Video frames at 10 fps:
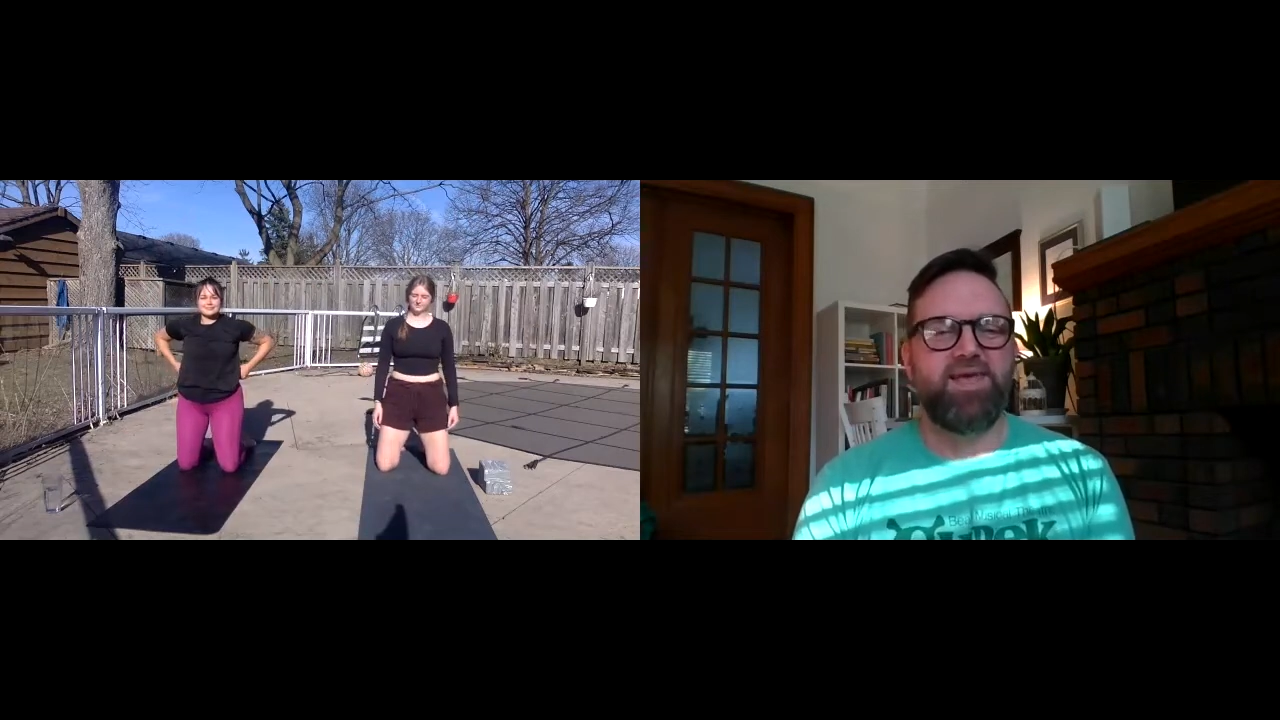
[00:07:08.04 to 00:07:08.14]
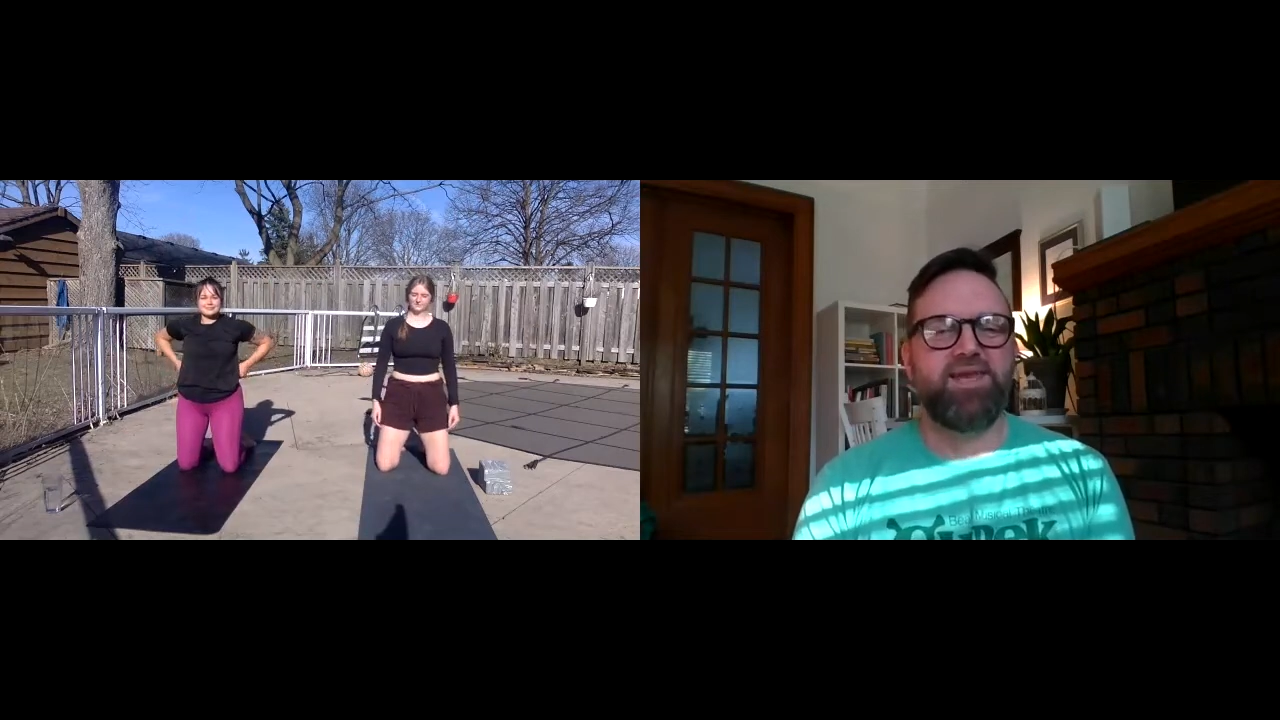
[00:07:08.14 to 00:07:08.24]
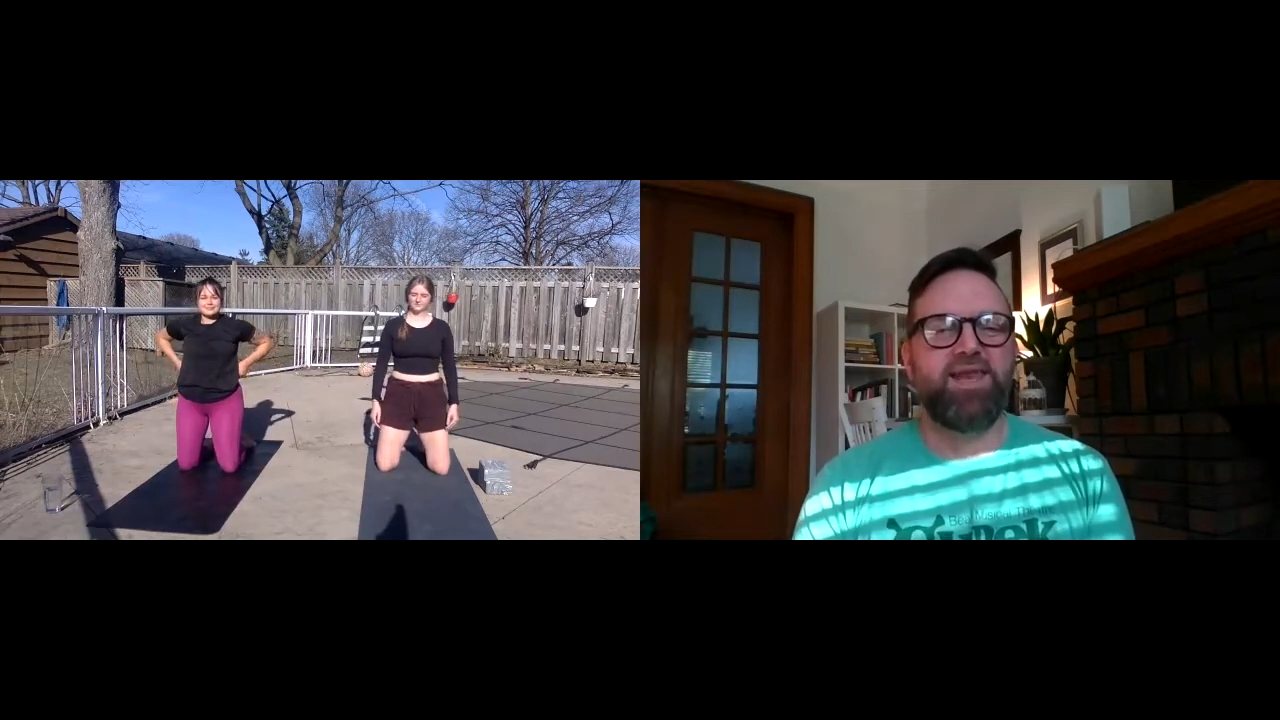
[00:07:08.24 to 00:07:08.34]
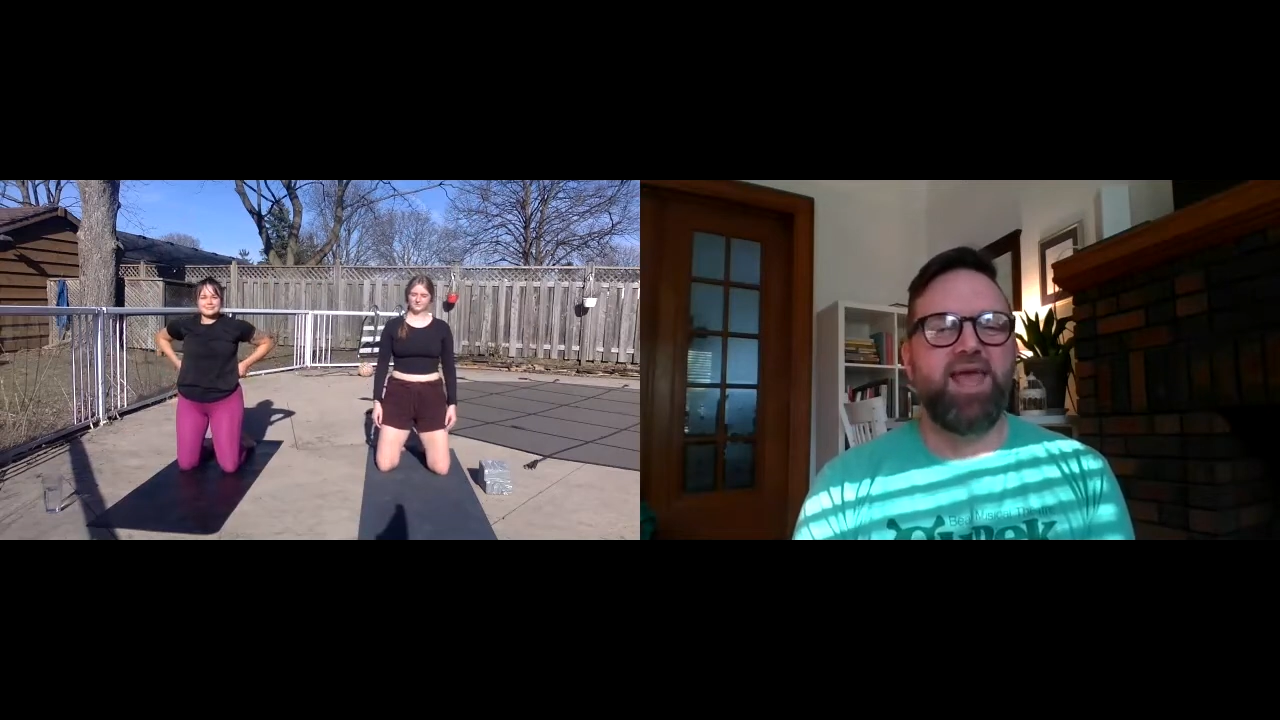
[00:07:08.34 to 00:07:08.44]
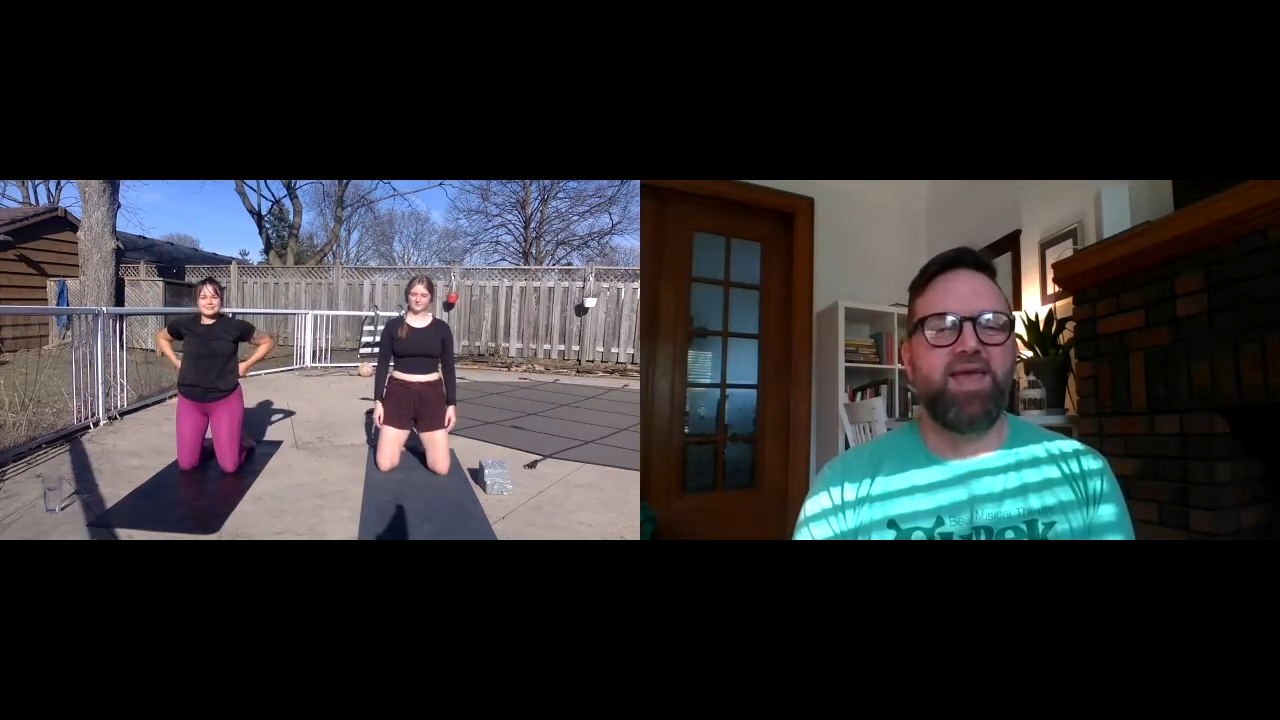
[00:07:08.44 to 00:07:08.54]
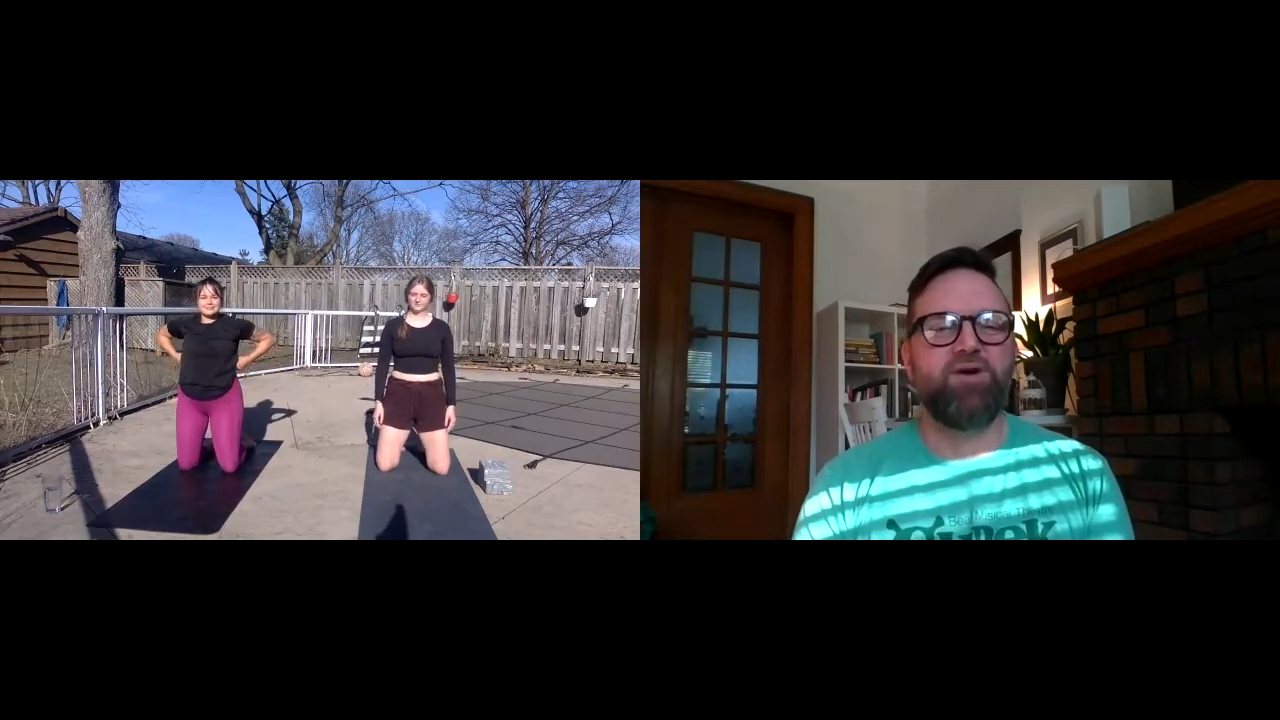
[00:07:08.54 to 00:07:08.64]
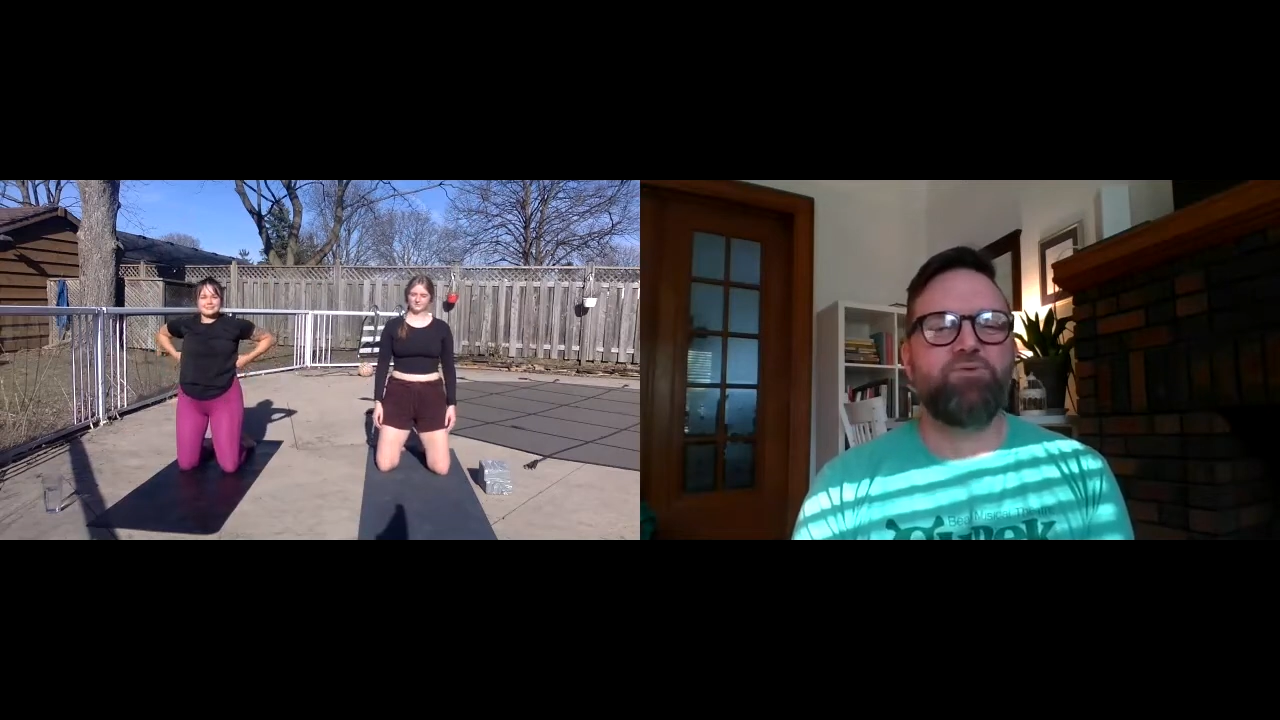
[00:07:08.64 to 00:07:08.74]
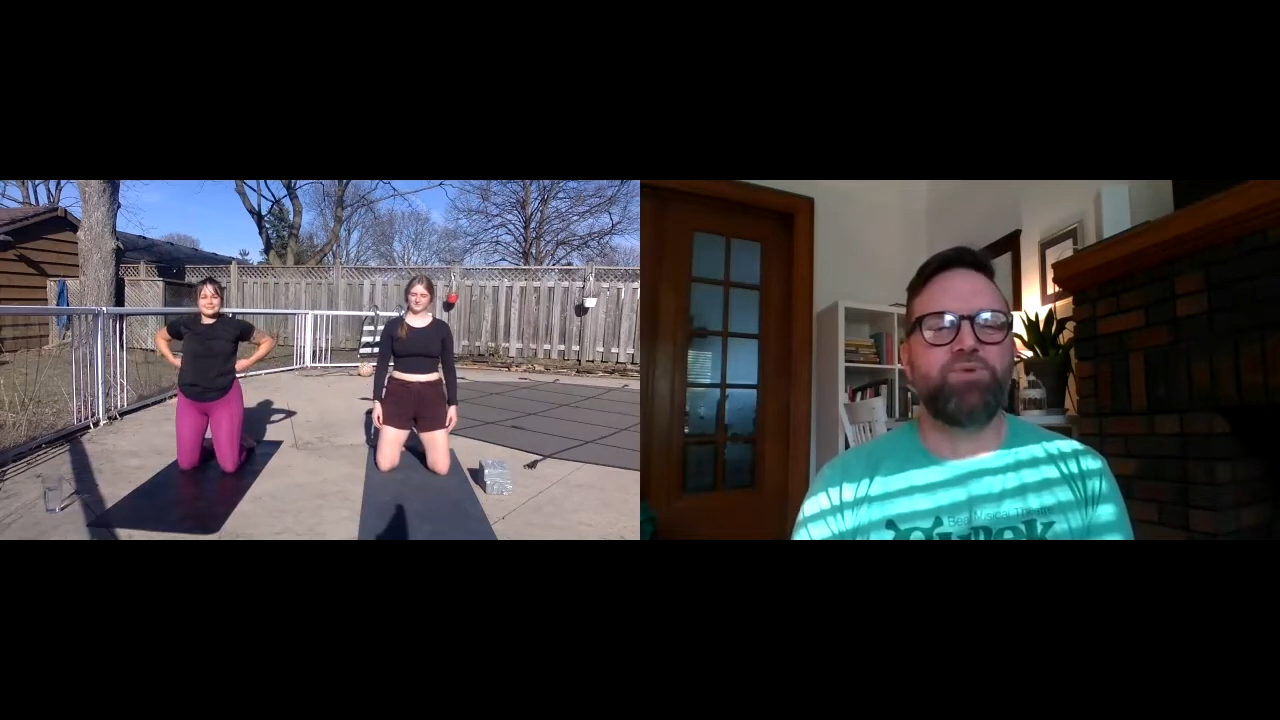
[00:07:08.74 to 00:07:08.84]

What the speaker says: Inhale,